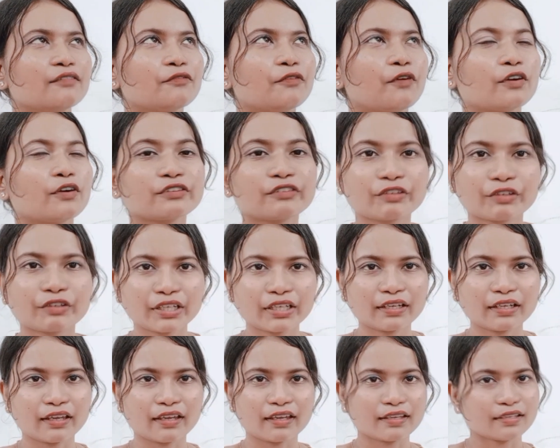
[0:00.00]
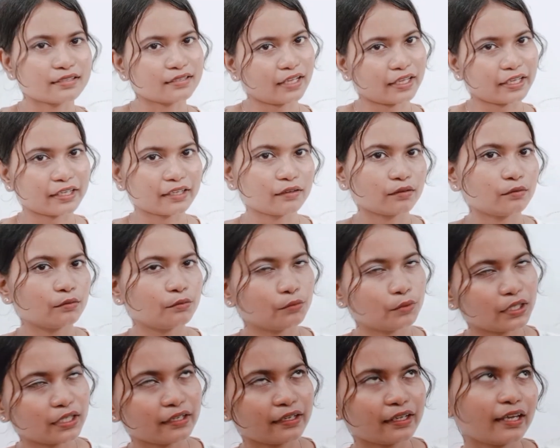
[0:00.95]
for 3 days, like
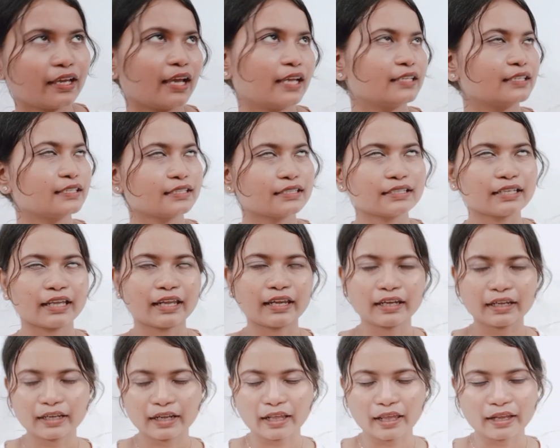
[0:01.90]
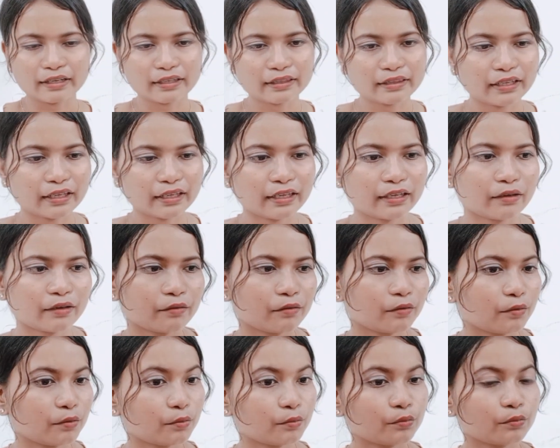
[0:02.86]
one day I didn't eat anything
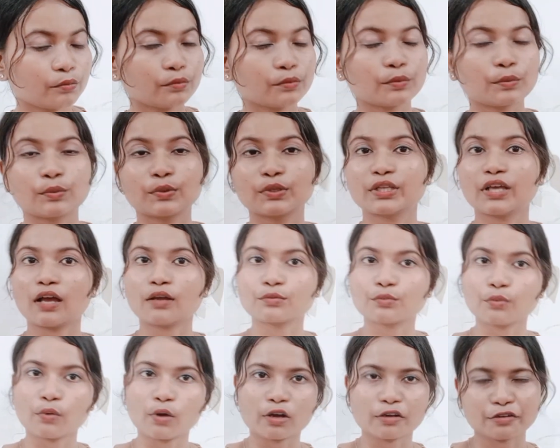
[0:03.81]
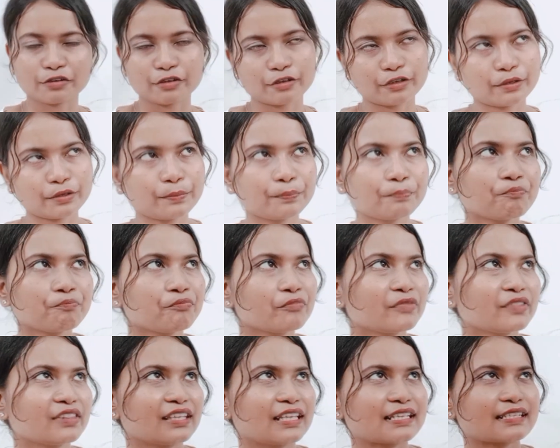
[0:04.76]
without water.
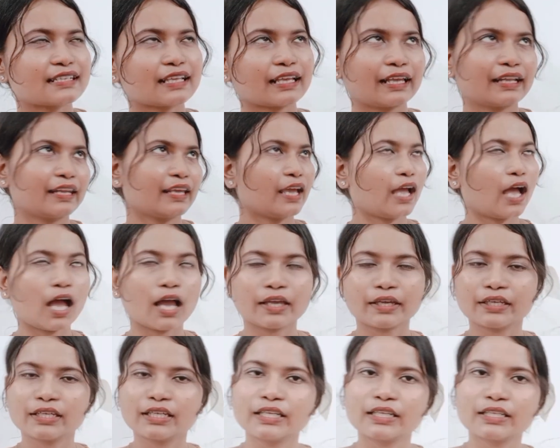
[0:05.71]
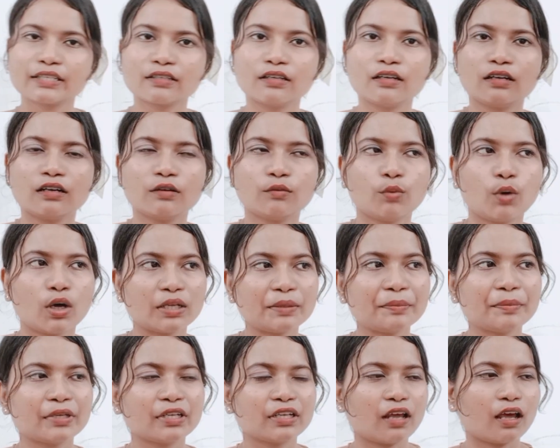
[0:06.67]
Then second day I ate
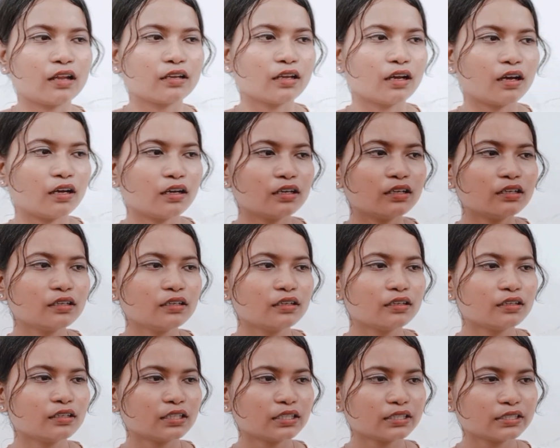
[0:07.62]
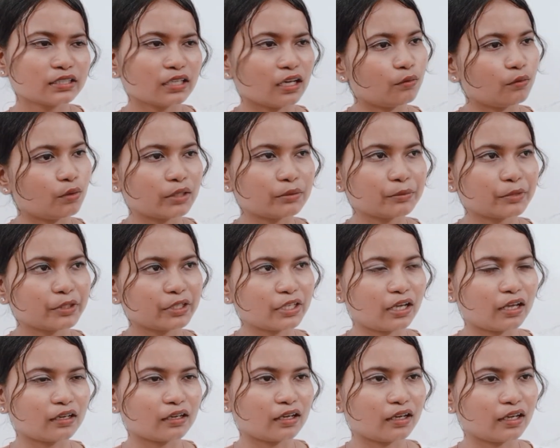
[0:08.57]
one banana
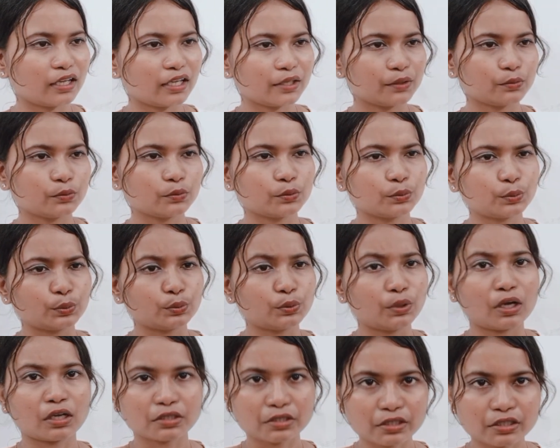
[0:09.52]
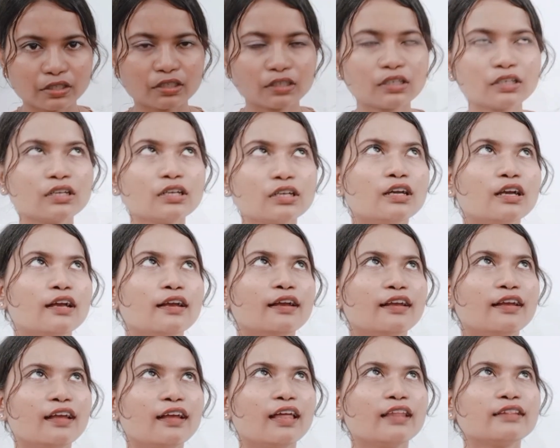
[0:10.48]
and water.
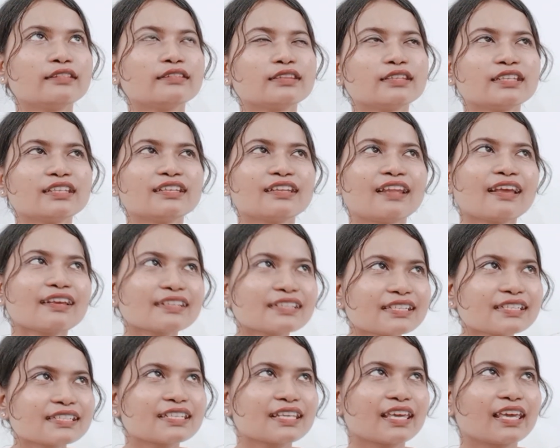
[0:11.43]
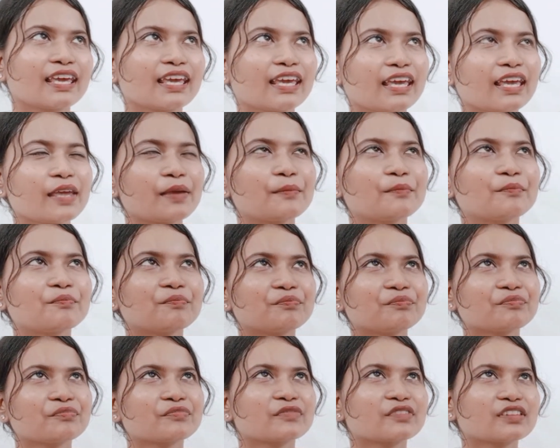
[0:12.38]
And the next day,
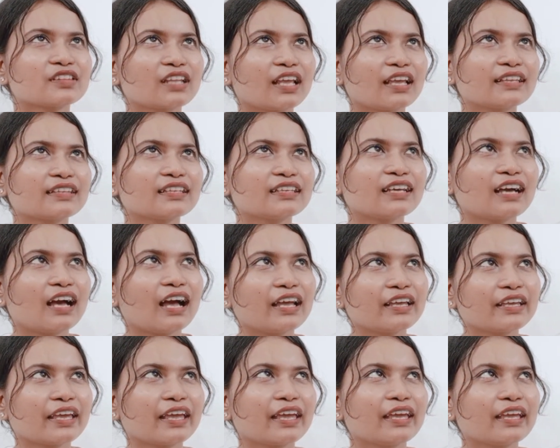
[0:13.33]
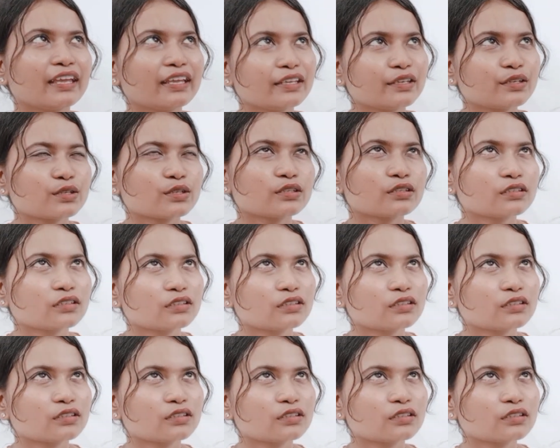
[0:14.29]
I think I ate